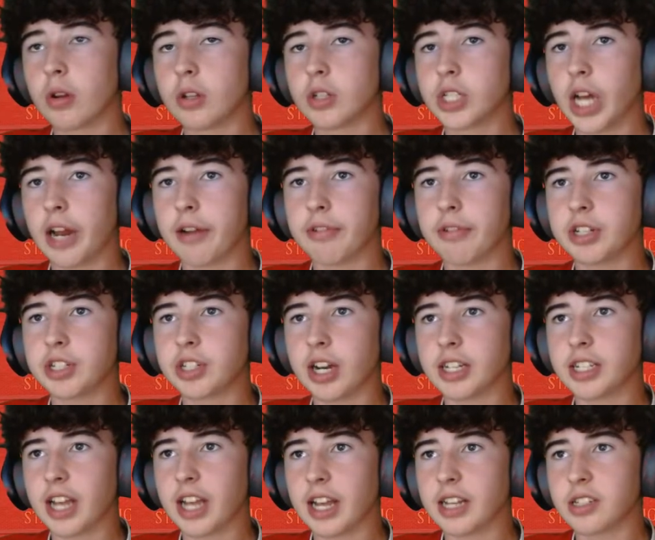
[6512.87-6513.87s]
Tyrese
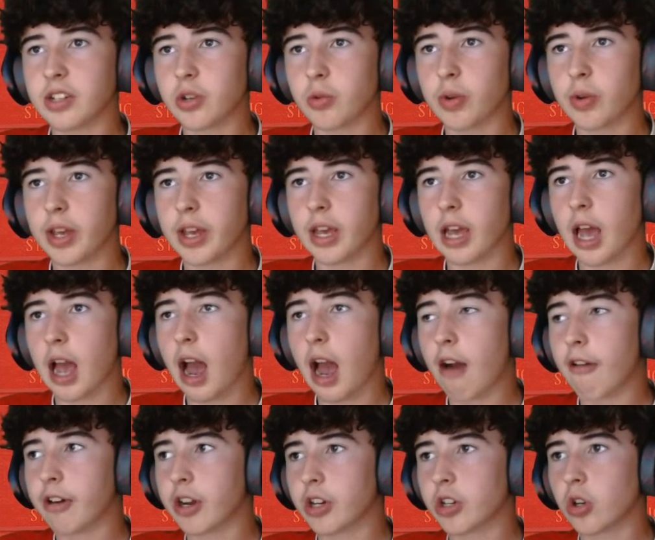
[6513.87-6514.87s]
Dice heads it away.
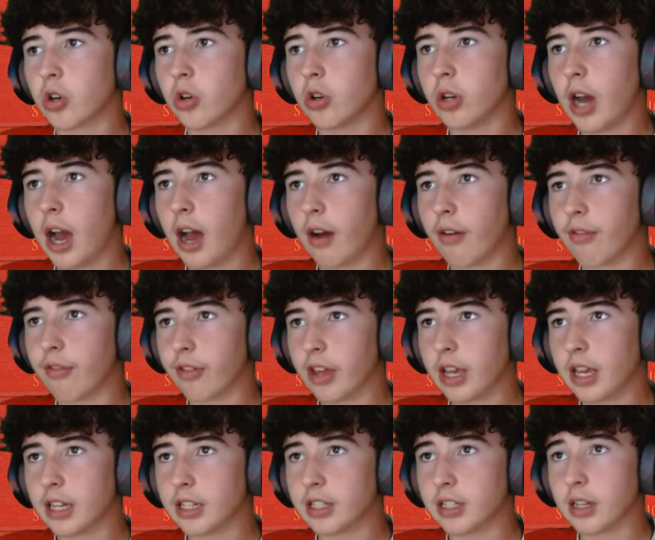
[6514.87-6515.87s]
Harrogate could have
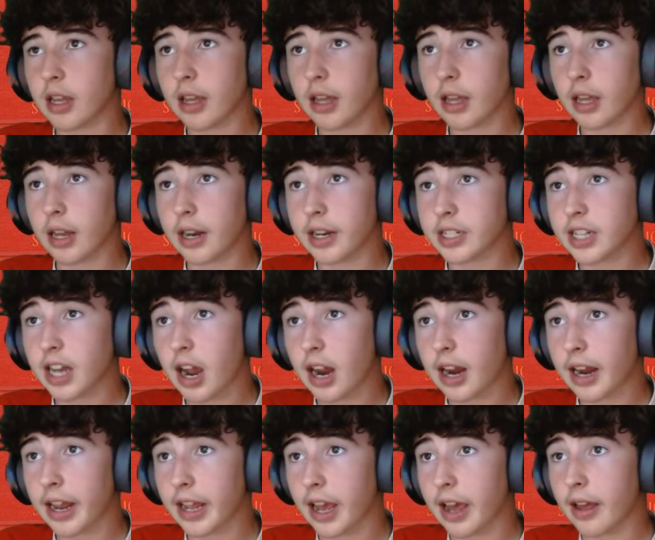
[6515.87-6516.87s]
an attack
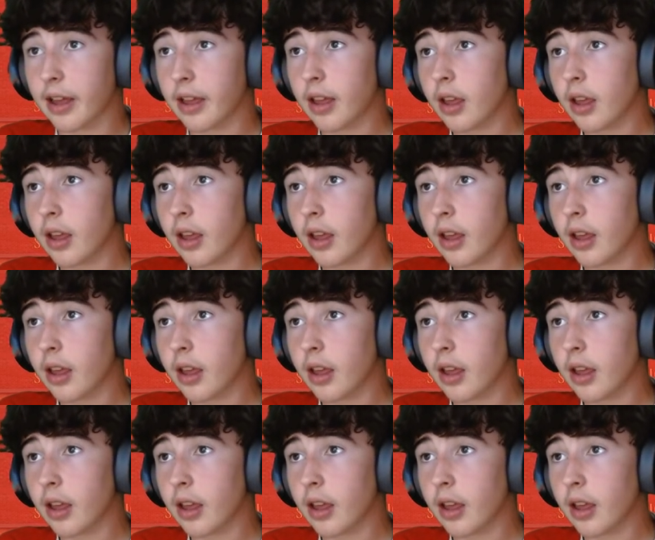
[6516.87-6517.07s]
here.